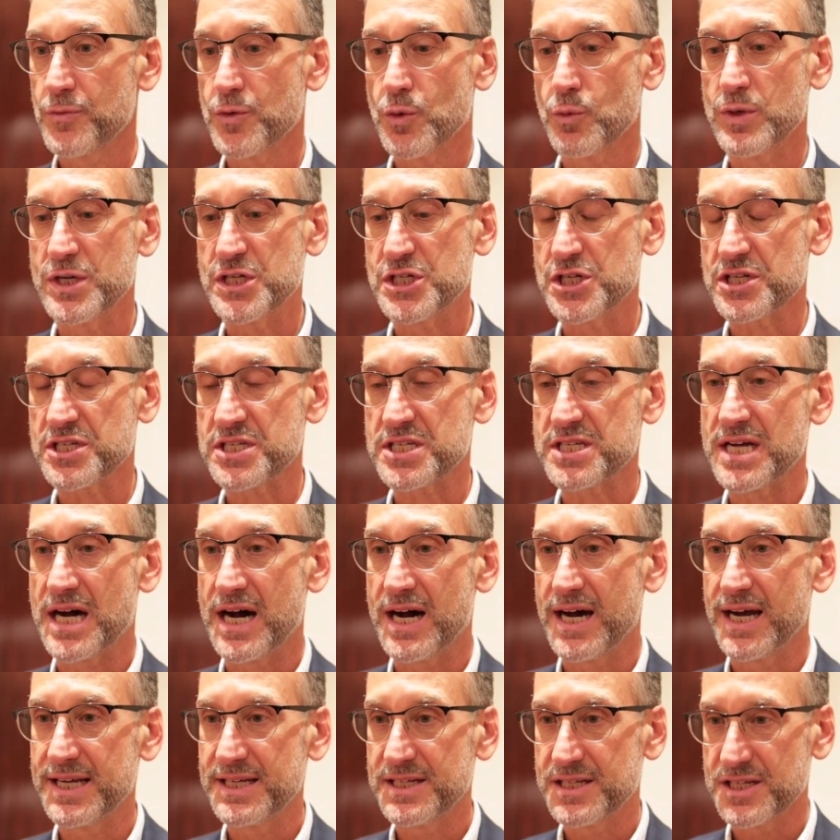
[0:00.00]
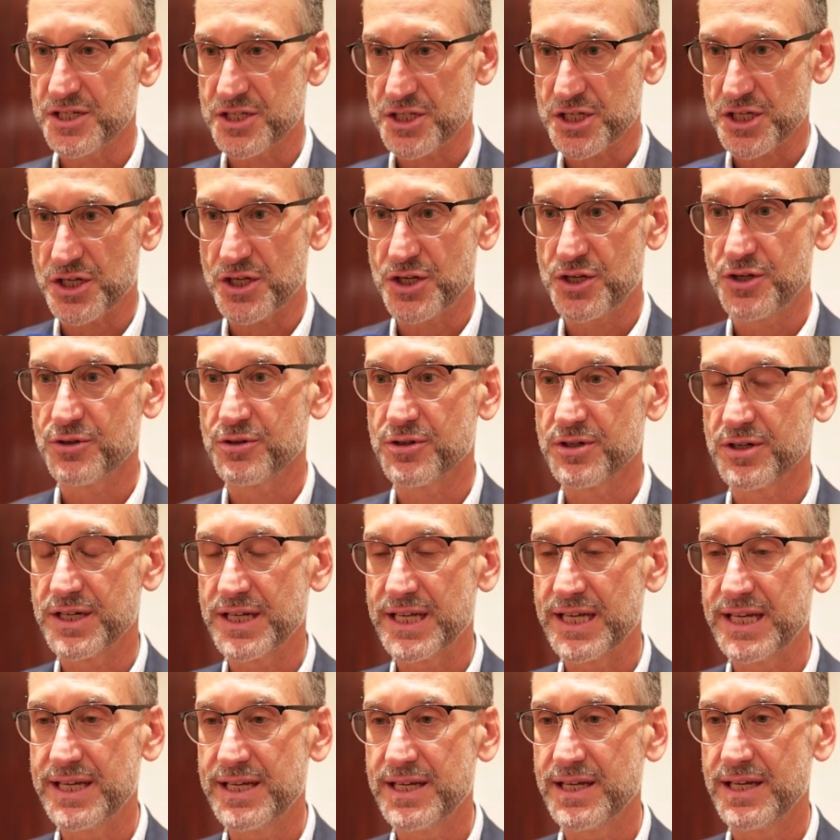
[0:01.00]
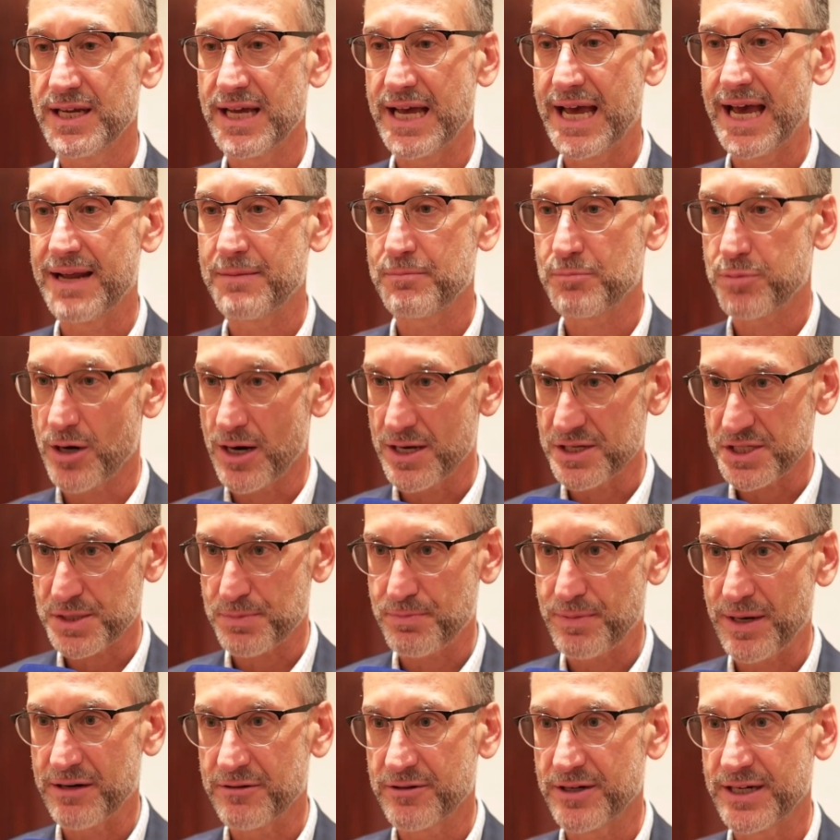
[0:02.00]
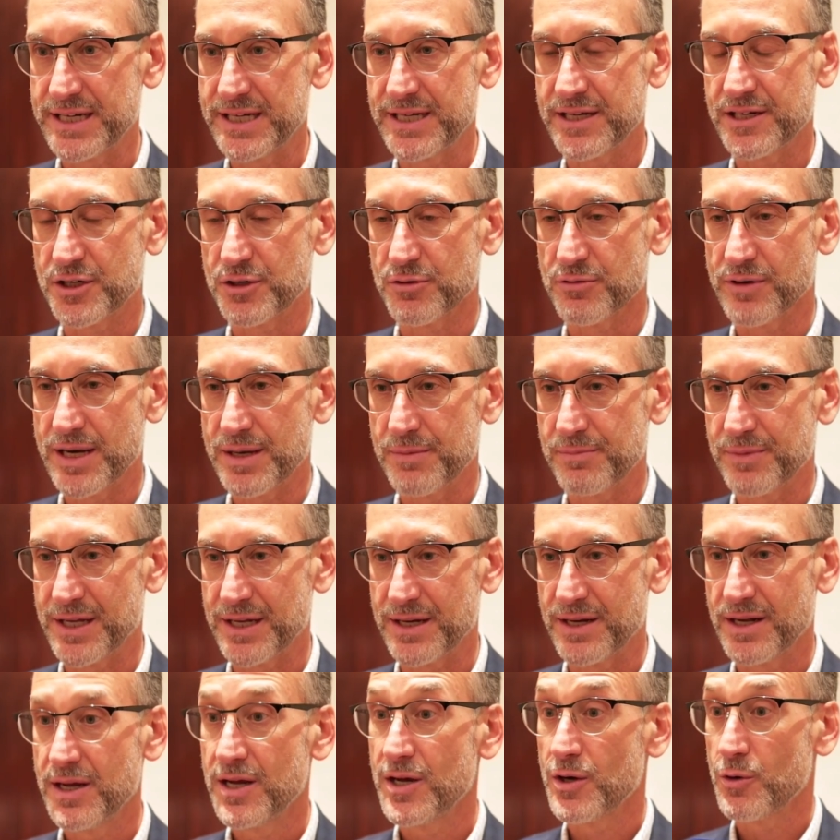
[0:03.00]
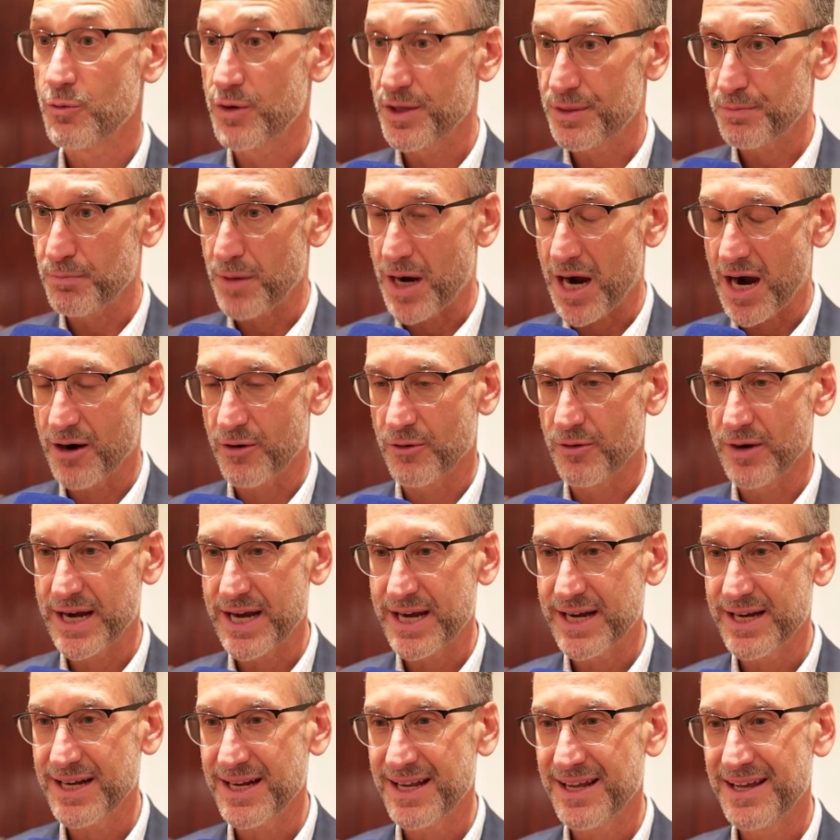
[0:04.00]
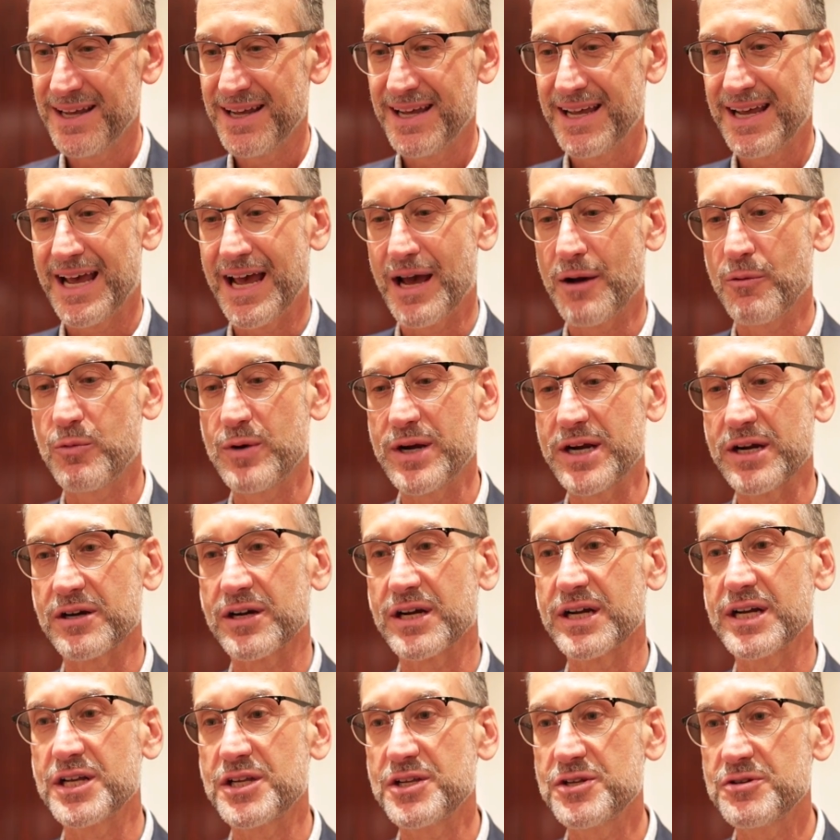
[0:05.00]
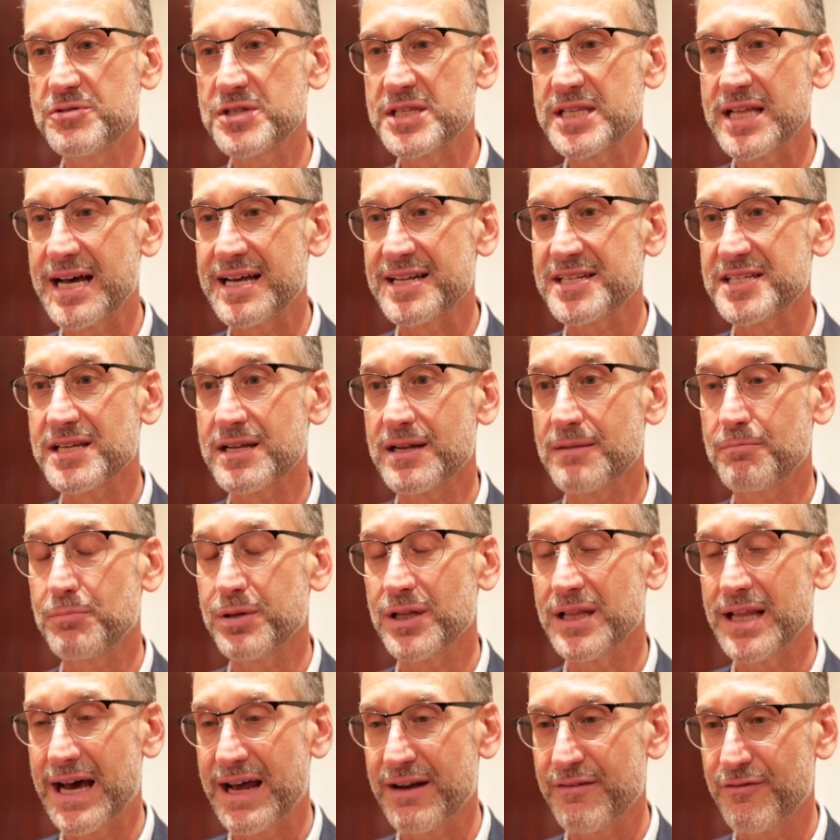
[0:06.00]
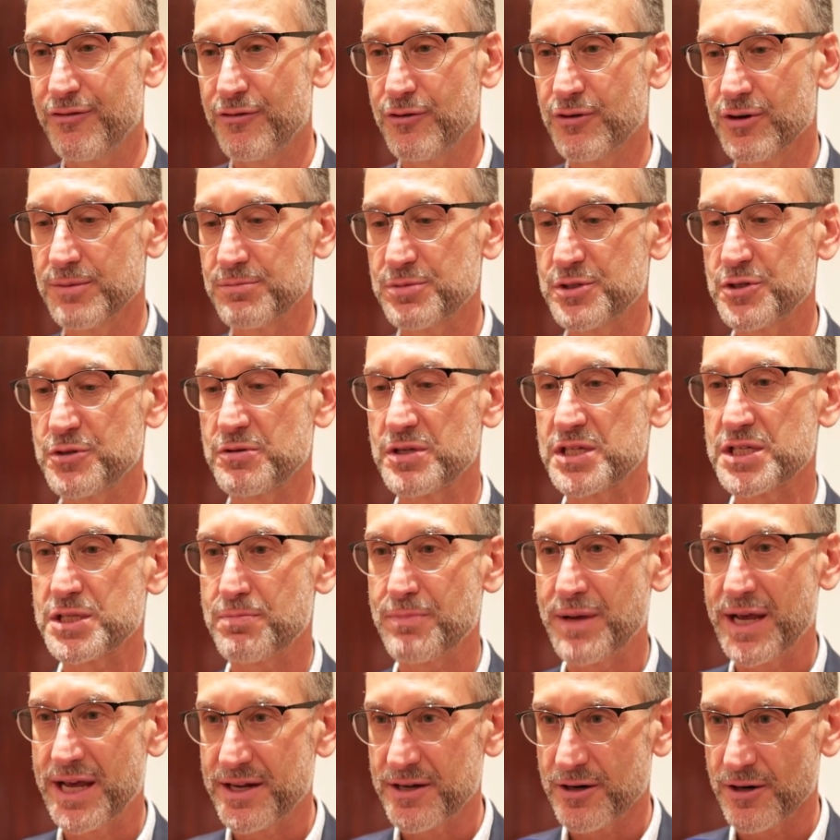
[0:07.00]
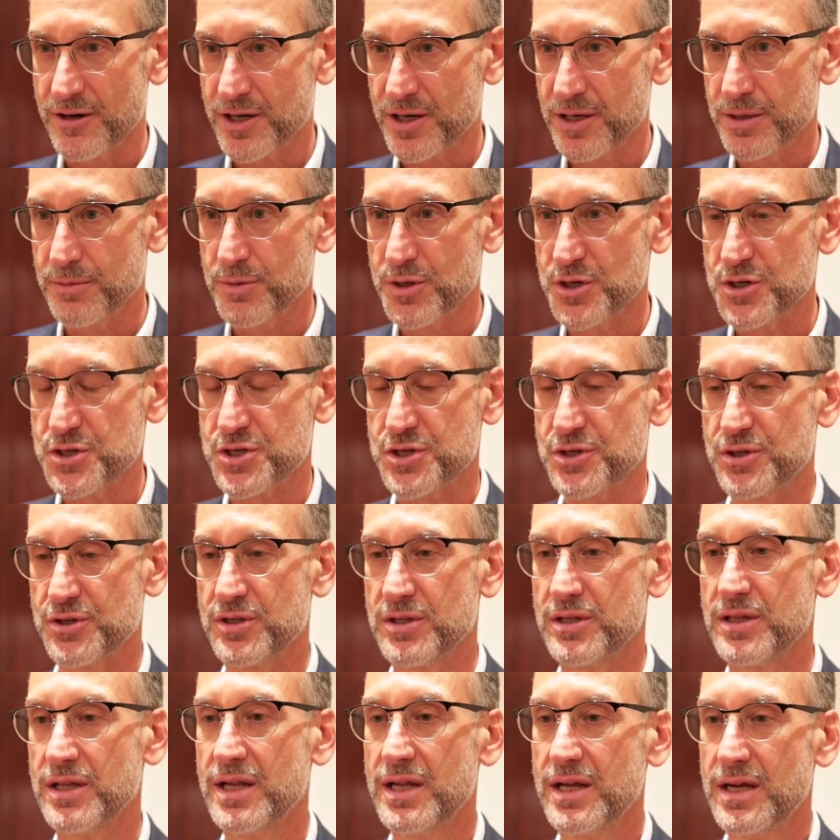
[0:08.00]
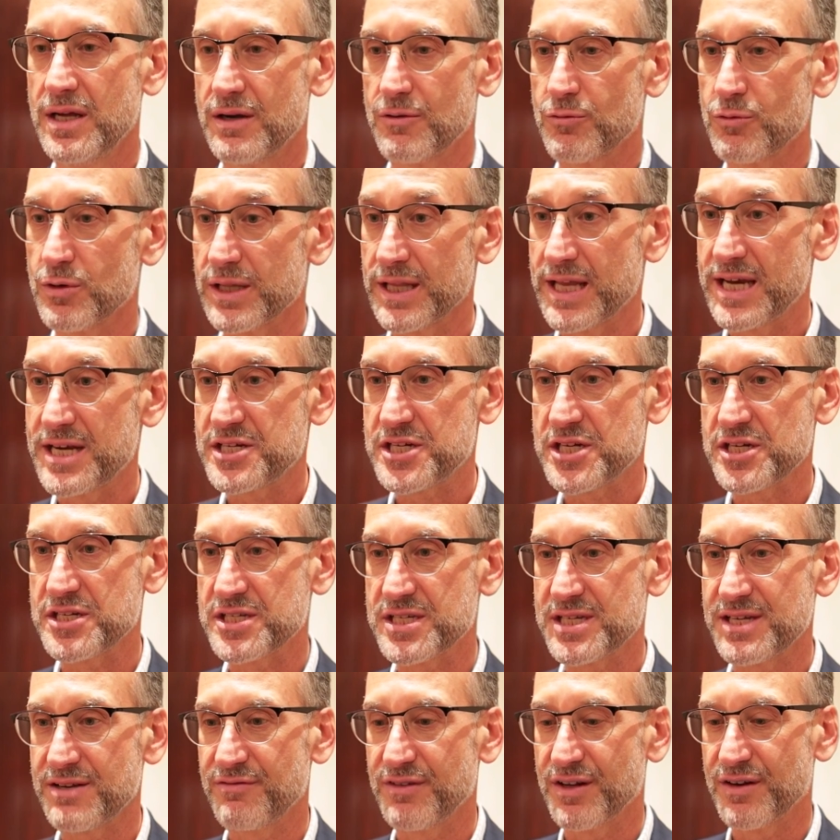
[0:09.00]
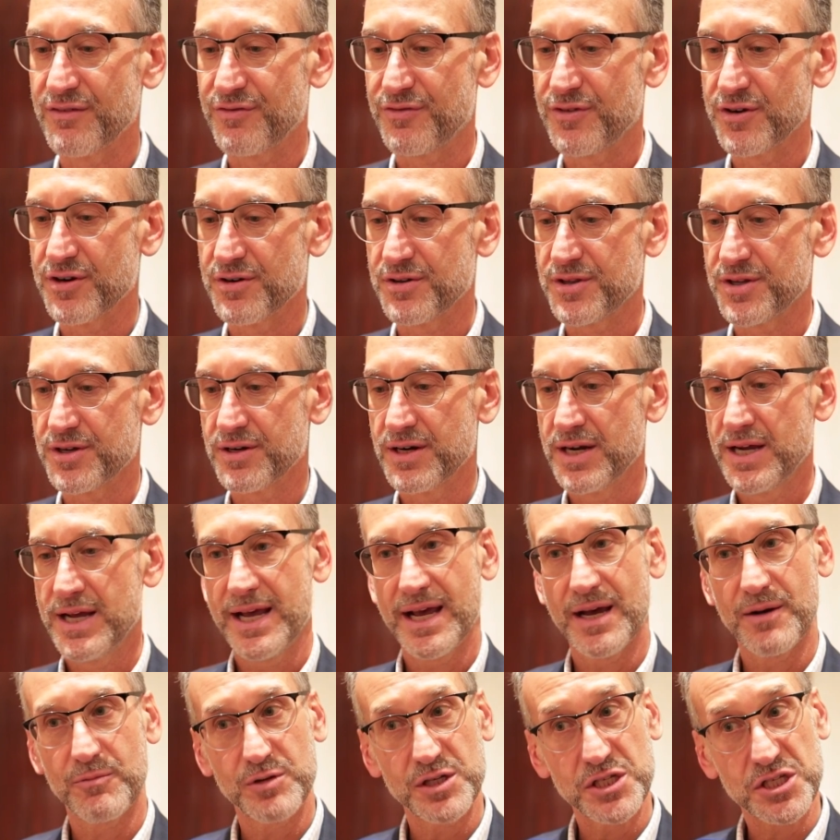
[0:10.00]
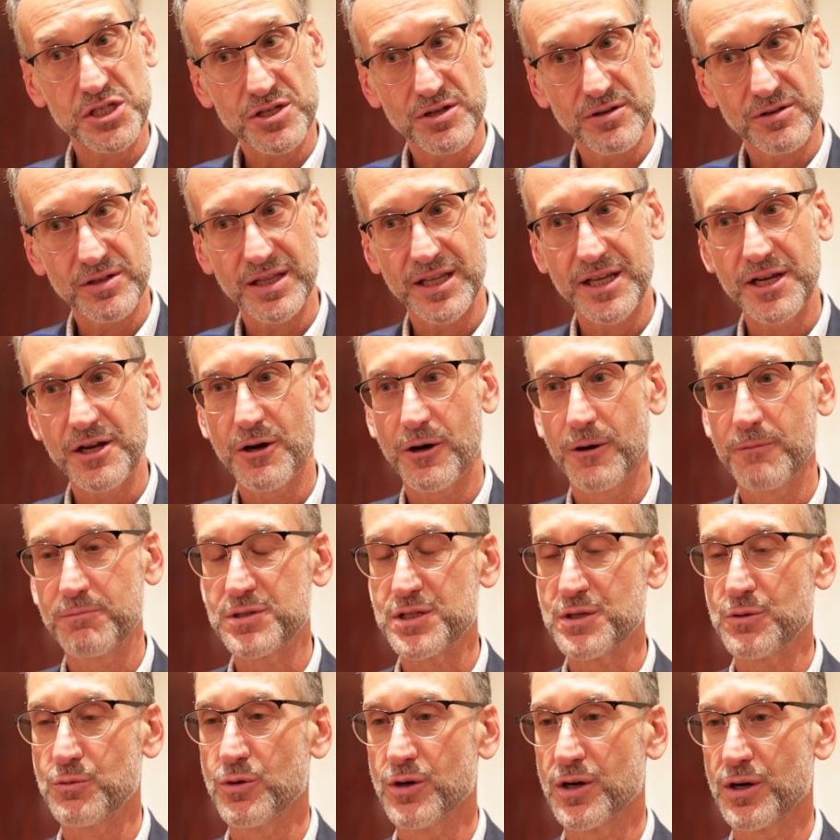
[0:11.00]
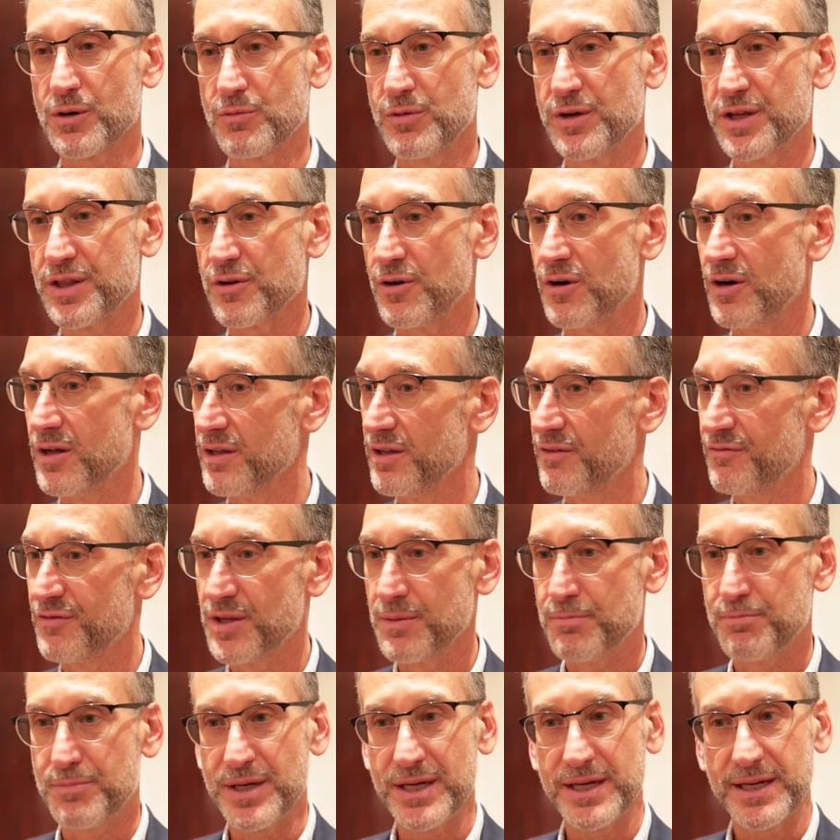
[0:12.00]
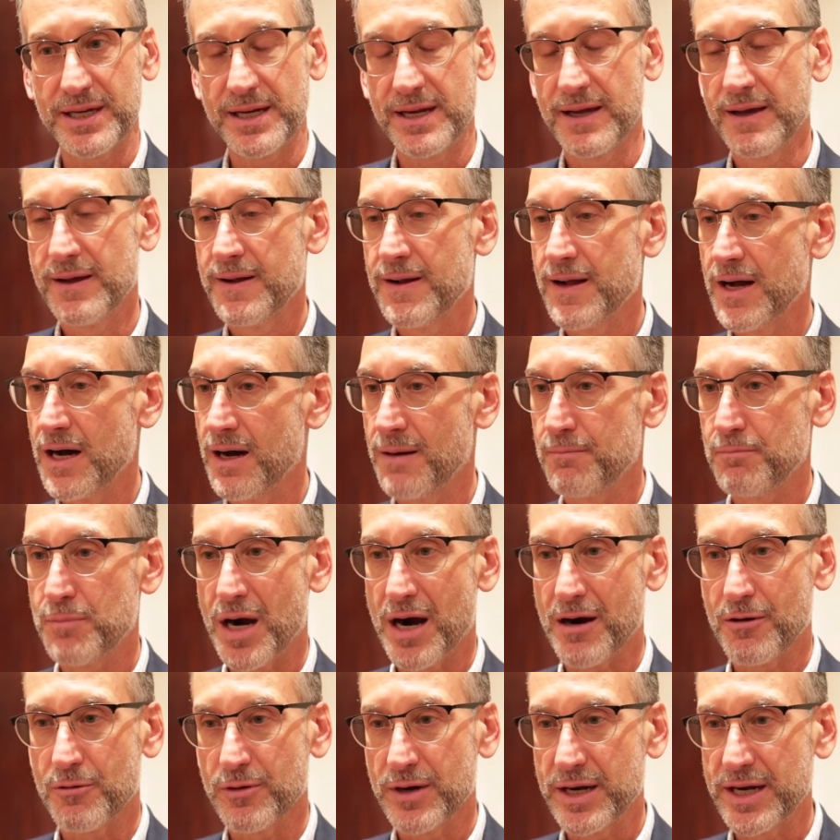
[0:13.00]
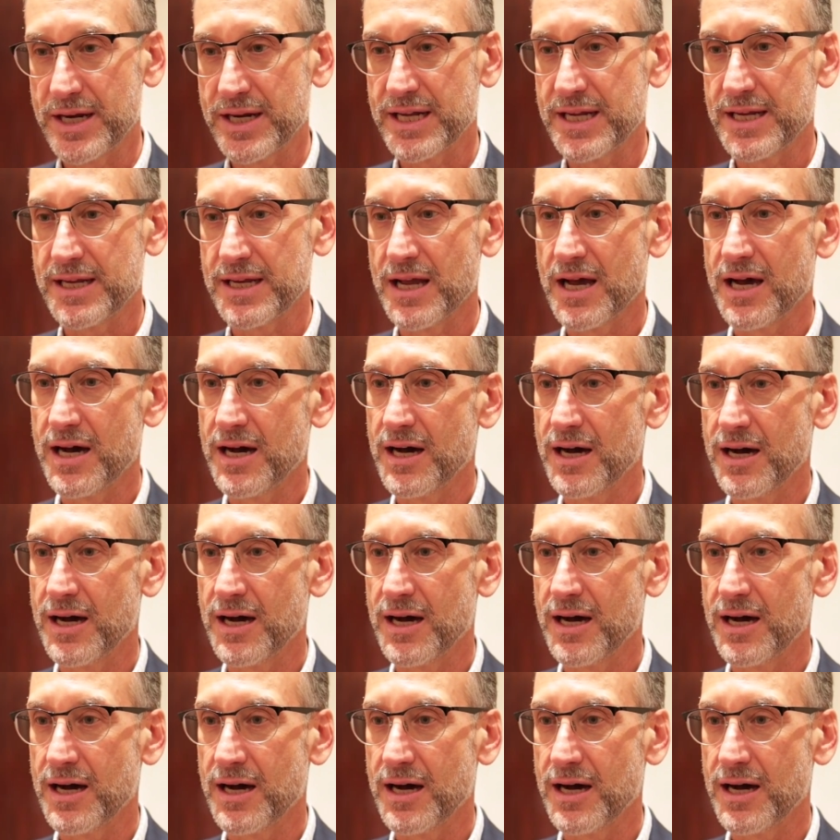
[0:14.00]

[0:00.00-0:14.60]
we just signed a security and prosperity agreement with Bahrain, and we are going to use that as a platform to expand our commercial relations even further. And we certainly hope to work with all of the big Bahraini